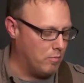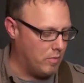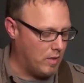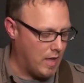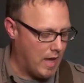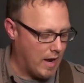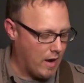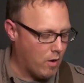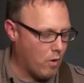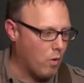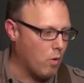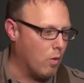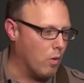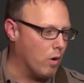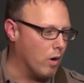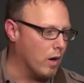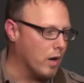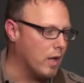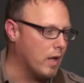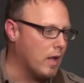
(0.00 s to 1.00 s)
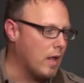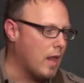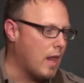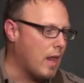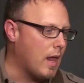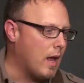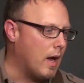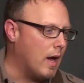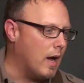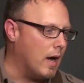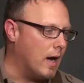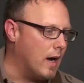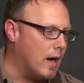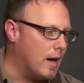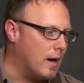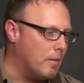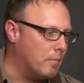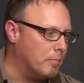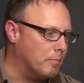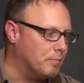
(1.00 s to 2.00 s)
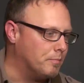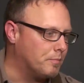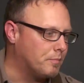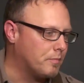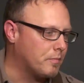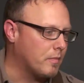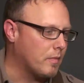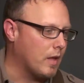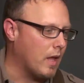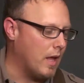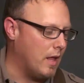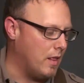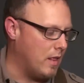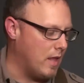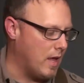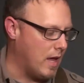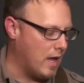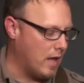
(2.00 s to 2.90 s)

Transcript: that chord. And